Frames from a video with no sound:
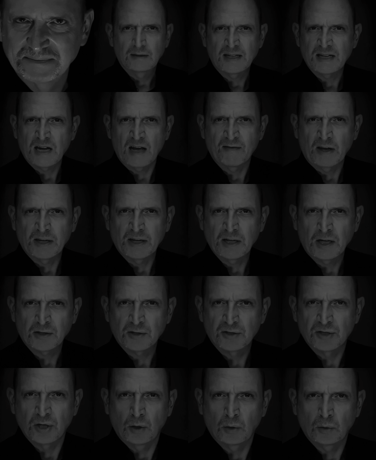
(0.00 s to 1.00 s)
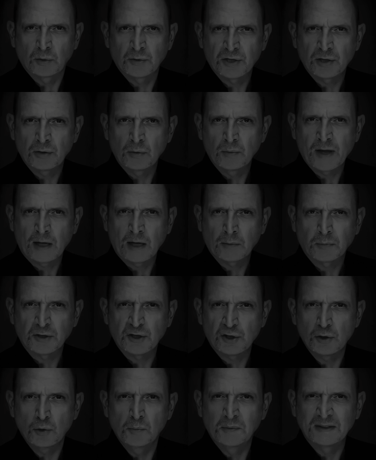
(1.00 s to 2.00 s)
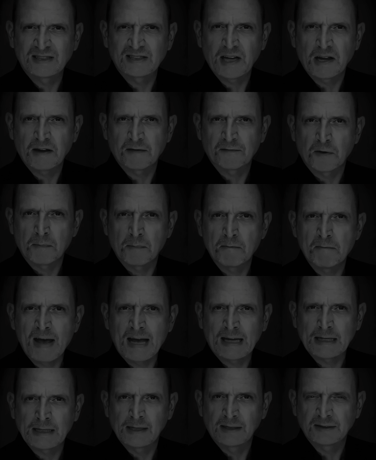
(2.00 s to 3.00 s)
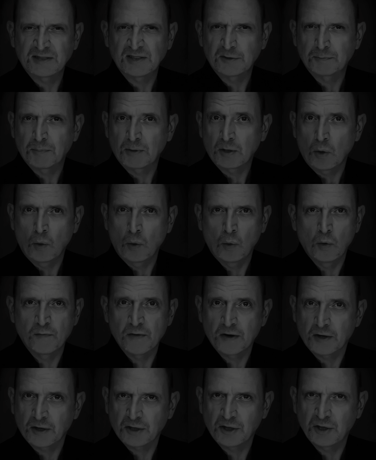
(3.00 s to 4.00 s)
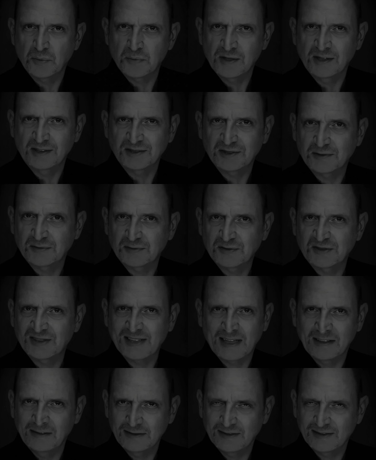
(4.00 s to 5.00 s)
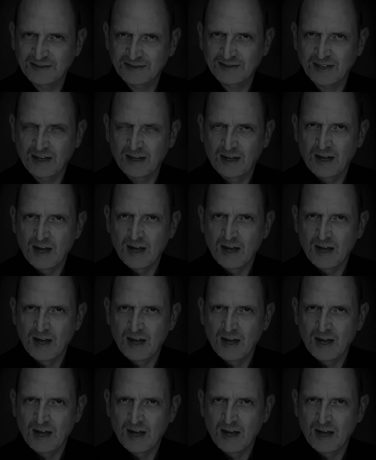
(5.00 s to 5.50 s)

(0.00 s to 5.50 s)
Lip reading: And have I not told you that what you mistake for madness is but over-acuteness of sense?